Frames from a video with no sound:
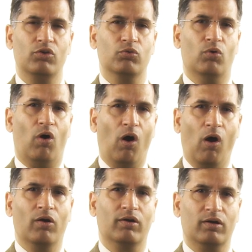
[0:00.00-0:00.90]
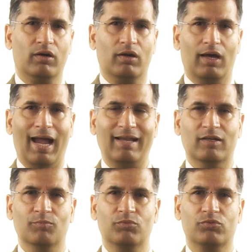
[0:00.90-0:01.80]
to order
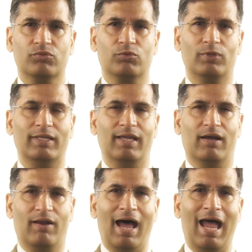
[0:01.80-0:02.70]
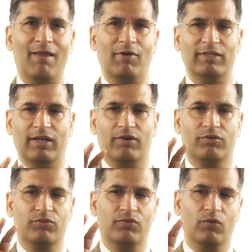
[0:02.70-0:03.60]
items so that they arrive and their
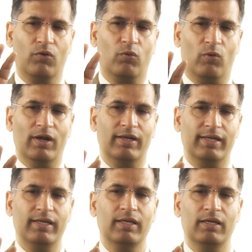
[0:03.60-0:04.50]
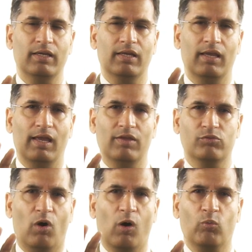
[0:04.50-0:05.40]
quantity
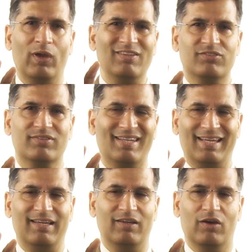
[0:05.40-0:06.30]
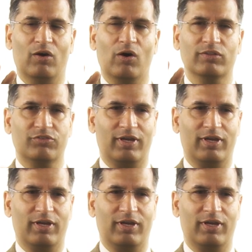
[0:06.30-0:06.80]
is always sitting on the